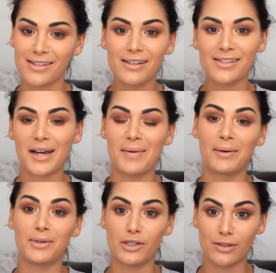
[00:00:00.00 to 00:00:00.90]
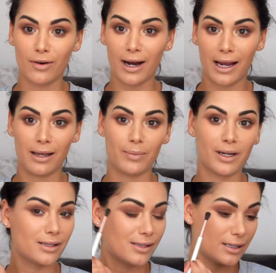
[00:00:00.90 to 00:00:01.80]
The sun's come out, which is great,
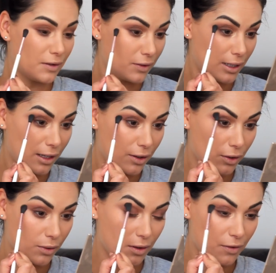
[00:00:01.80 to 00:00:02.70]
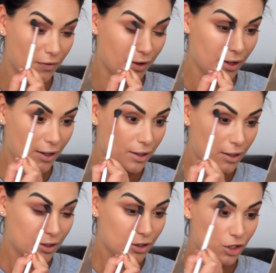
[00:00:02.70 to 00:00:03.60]
but it's definitely gonna have
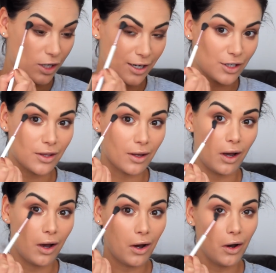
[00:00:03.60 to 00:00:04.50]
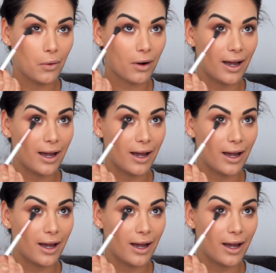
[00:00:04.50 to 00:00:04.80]
changed the whole